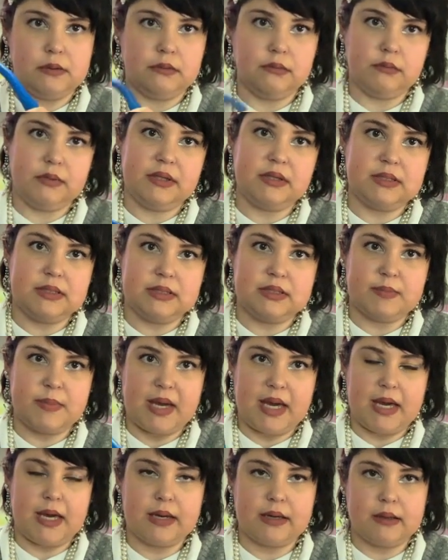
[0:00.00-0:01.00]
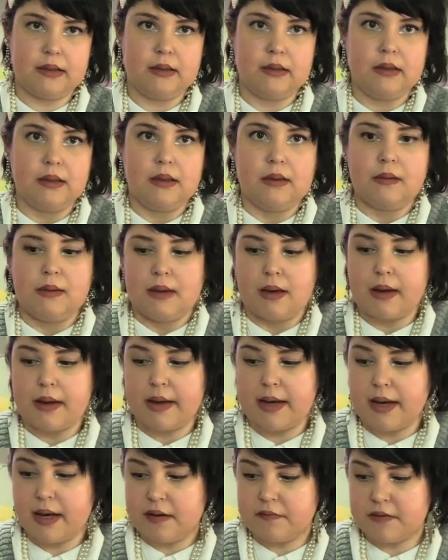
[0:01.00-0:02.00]
with this bag.
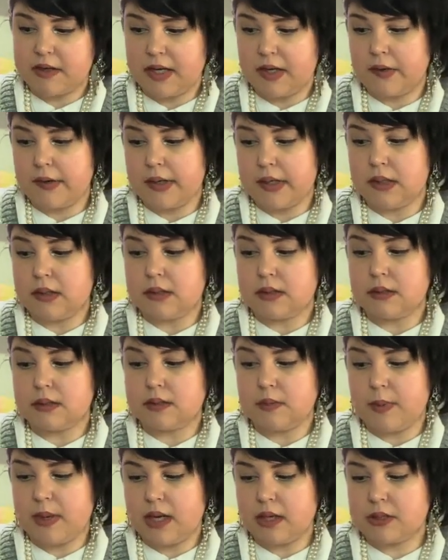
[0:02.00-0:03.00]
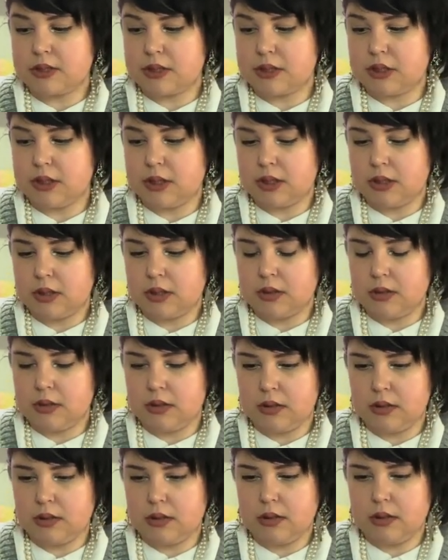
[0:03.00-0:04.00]
I have carried it this past year
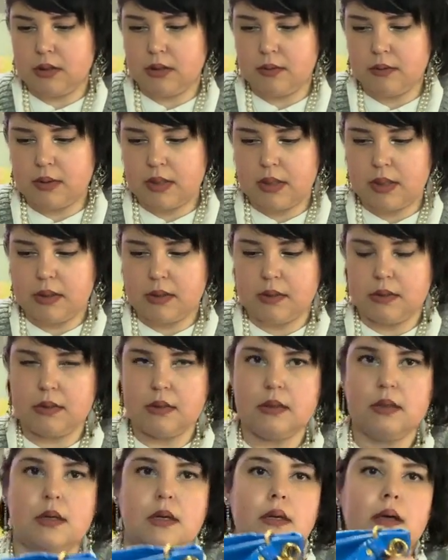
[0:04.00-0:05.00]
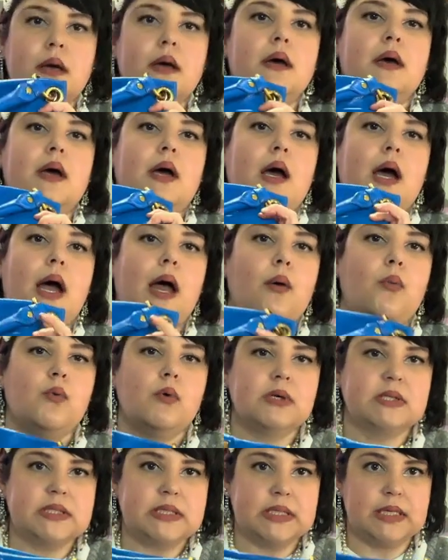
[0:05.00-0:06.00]
and I
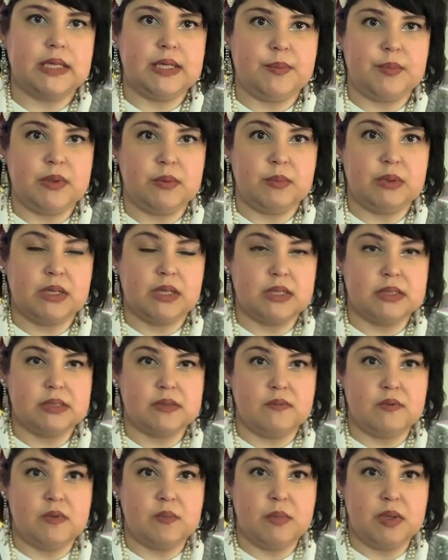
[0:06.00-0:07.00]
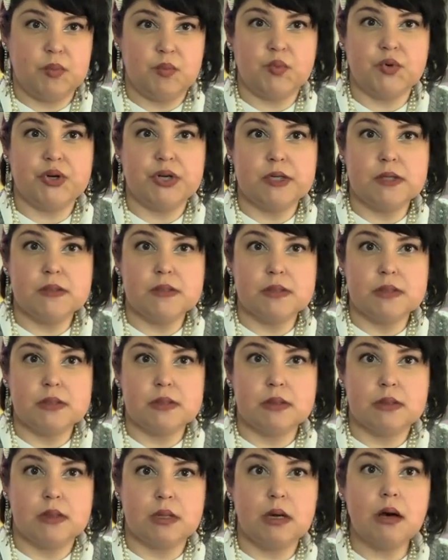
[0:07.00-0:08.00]
want to keep it because of the memories
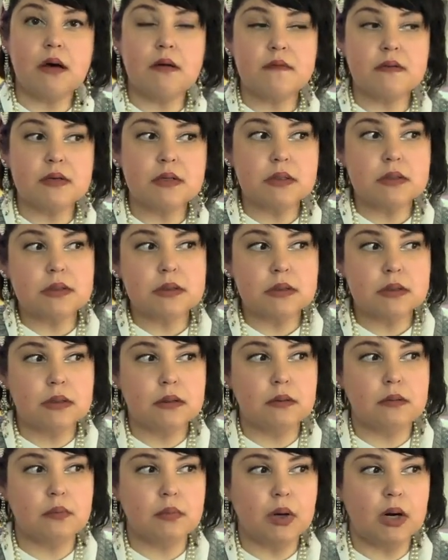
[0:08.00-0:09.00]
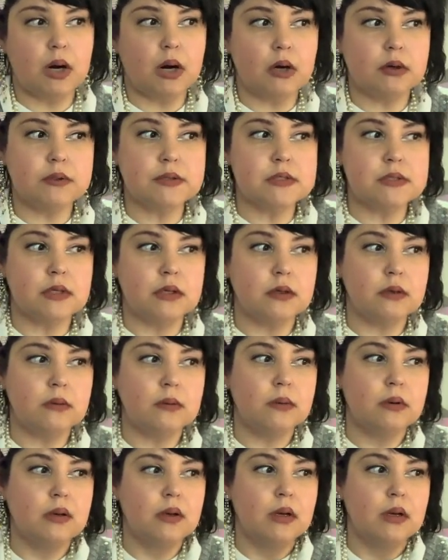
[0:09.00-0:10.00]
of it, but also